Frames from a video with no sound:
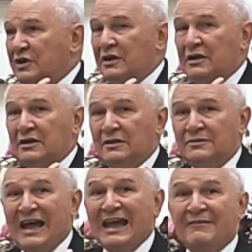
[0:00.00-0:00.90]
the love of
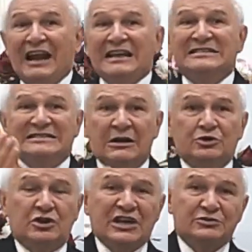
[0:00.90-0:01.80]
God,
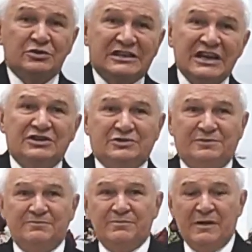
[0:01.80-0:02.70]
the
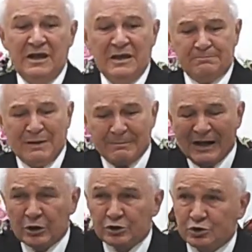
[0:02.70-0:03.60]
revelation of the Lord Jesus
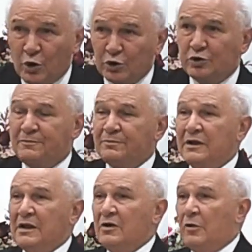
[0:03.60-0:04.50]
Christ.
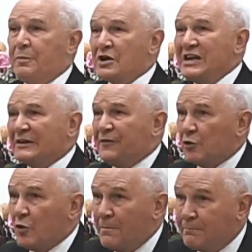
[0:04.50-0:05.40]
He prepared
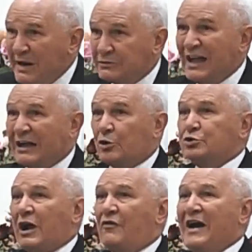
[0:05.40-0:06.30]
everything. The project
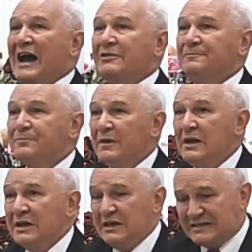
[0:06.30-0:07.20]
was fulfilled in the
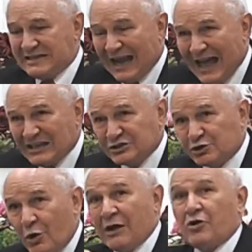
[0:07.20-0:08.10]
cross of Calvary
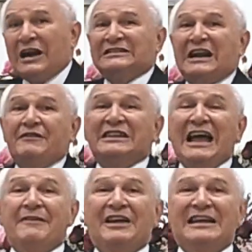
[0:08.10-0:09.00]
and,
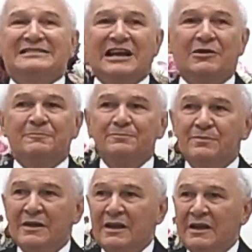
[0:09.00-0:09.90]
and uh,
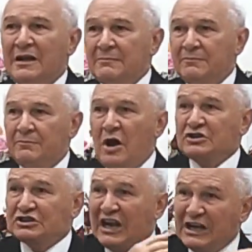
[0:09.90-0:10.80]
spread now through
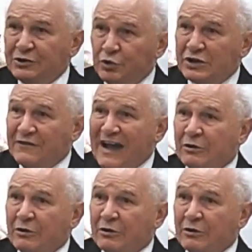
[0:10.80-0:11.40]
revelation,